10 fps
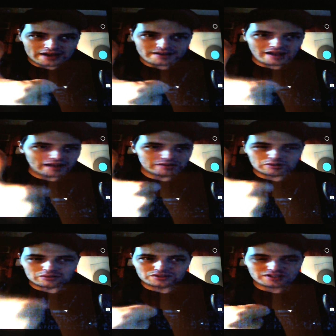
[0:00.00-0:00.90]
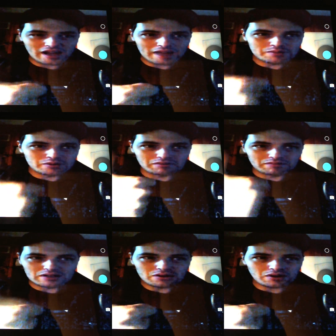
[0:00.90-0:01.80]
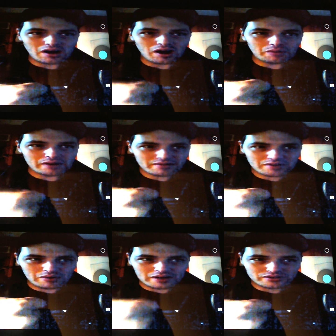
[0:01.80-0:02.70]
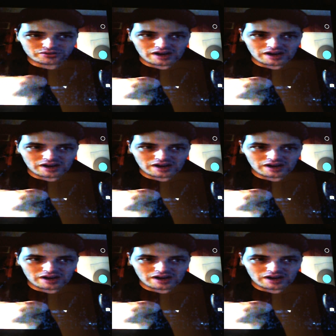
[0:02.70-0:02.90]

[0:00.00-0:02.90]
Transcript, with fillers: Uh, you can Skype, you can video call, whatever you want to try.